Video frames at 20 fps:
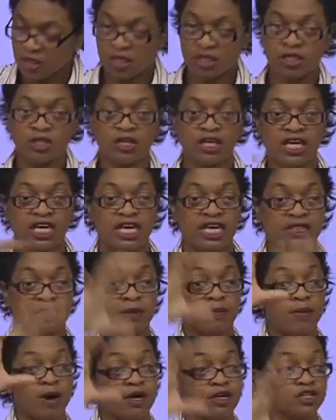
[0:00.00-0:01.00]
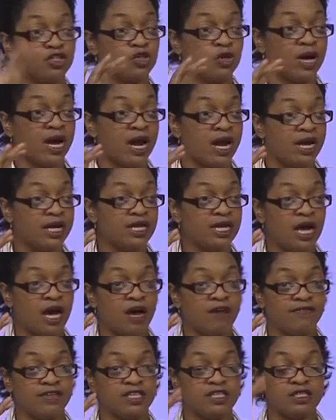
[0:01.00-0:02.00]
looking at the monitor height,
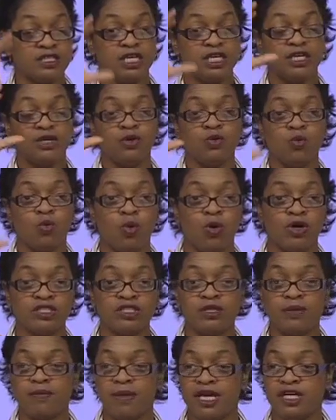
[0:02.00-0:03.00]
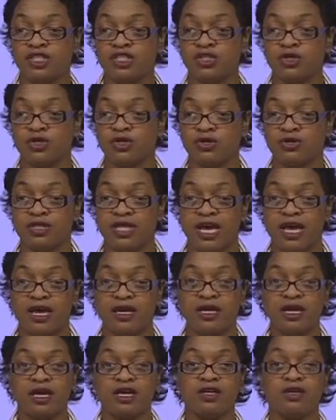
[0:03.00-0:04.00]
obviously you want to make sure
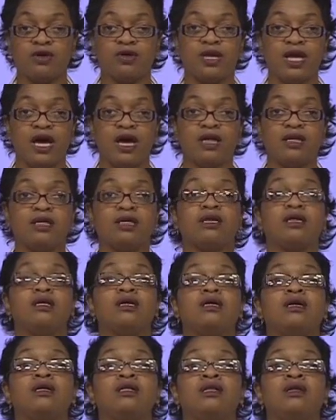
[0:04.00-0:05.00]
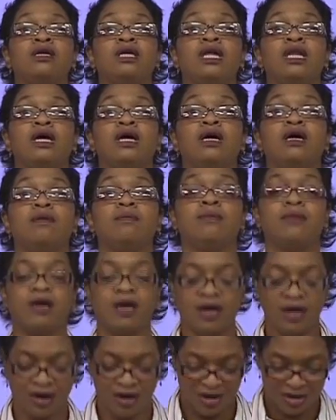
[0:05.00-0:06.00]
that you're not looking up
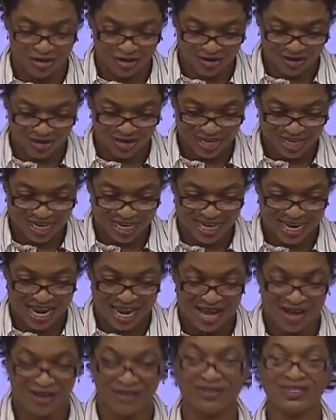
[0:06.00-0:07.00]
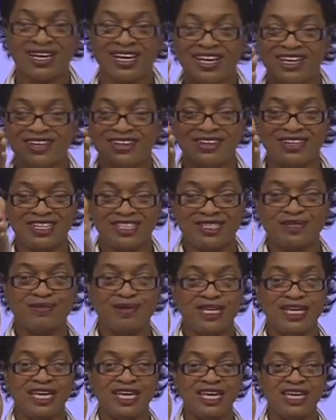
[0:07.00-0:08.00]
or you're looking down. You need to
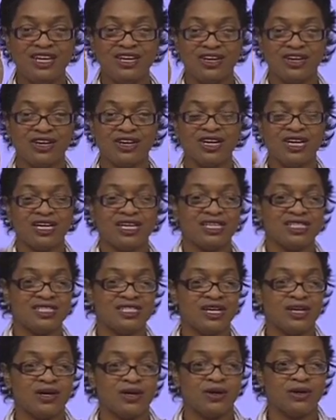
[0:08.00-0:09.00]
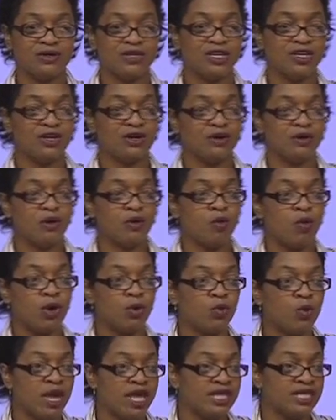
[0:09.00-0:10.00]
be here. So, you know,
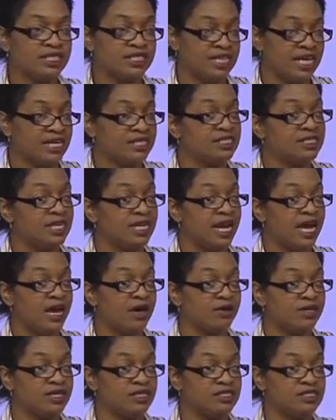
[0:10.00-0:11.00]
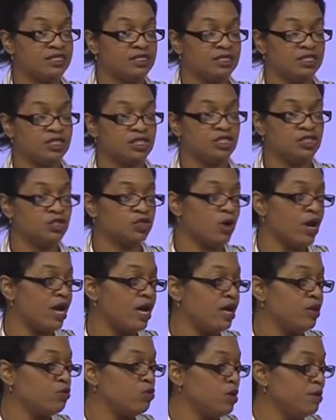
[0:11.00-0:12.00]
one way to test it out is to
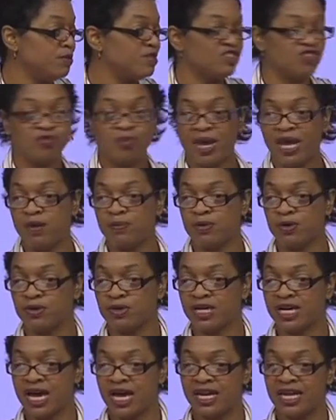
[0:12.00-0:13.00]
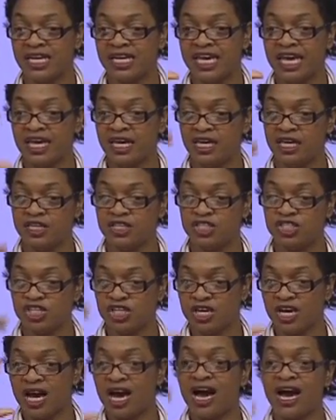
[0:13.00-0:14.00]
try reams of paper to kind of gauge
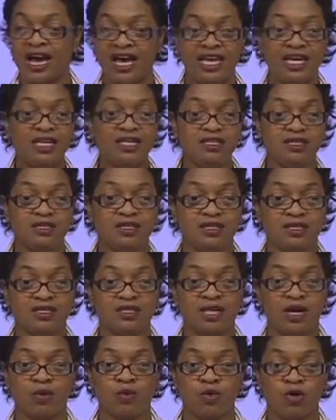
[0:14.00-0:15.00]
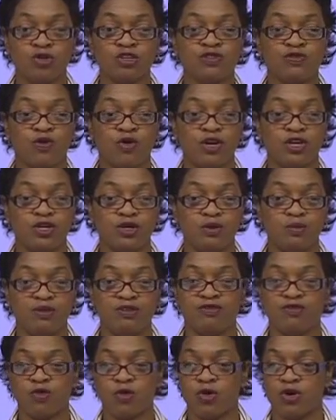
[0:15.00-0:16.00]
a height that works for you
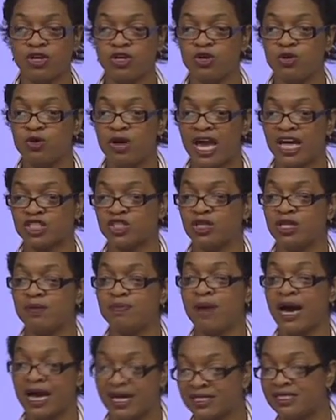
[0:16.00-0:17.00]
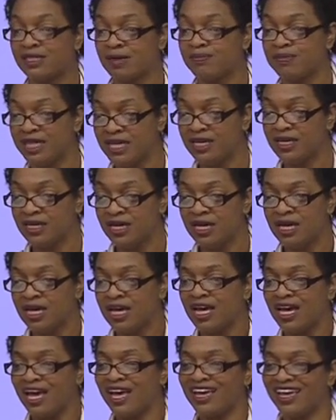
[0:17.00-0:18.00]
before you actually buy something.
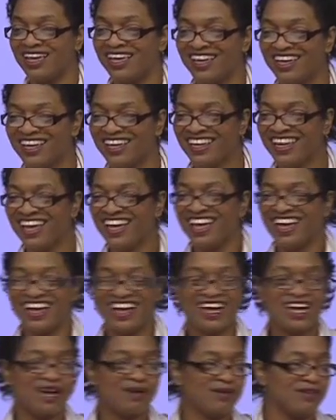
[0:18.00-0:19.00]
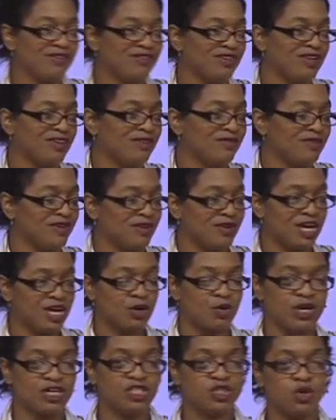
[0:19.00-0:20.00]
If you're not
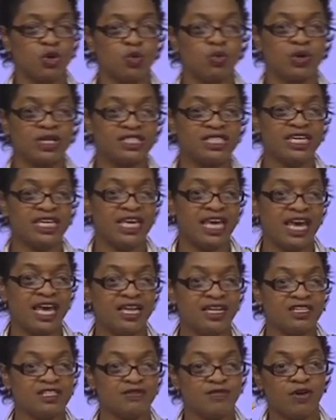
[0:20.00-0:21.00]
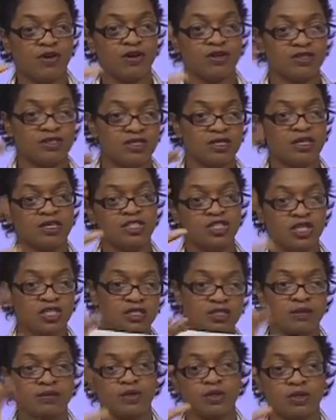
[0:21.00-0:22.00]
quite sure what to get as far as
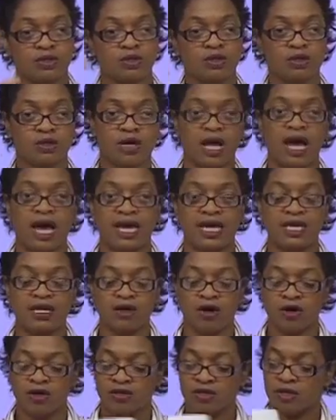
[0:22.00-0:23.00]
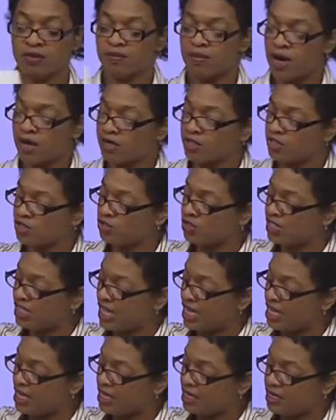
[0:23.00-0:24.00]
adjustable height on the monitor
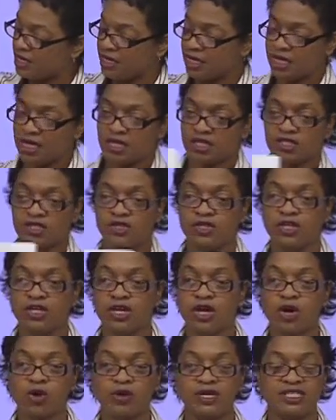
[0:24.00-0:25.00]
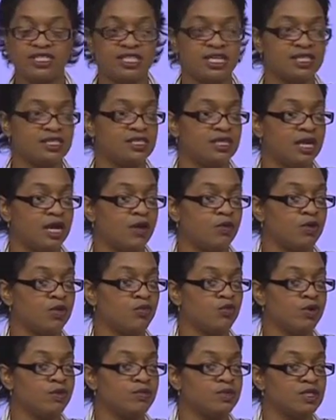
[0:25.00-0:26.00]
stand. So you can always test it out with
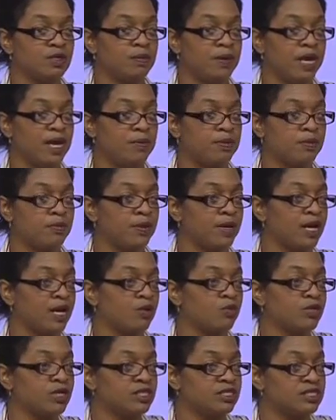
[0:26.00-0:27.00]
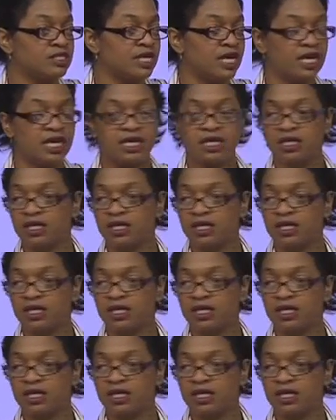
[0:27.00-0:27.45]
reams of paper, but I wouldn't say